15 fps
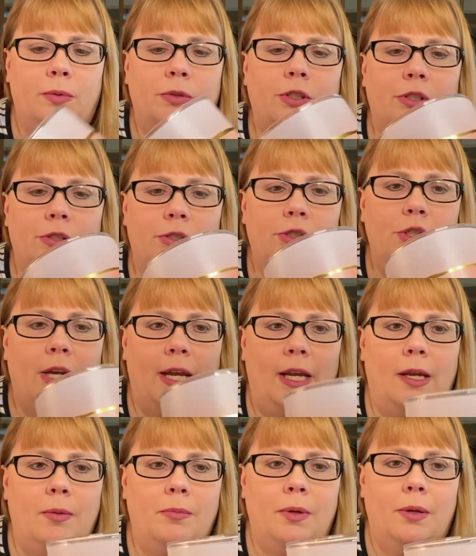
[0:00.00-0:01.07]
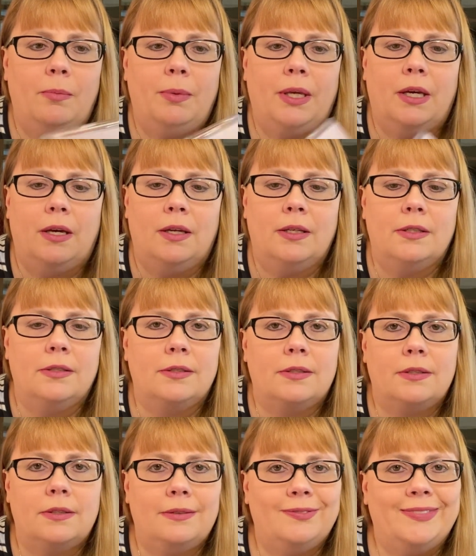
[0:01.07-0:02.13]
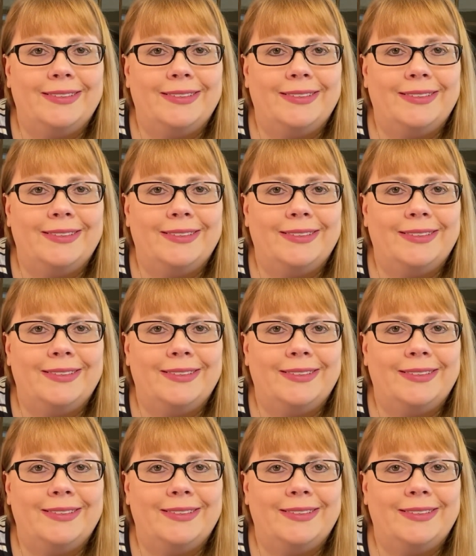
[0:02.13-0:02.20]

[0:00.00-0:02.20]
which is a shame because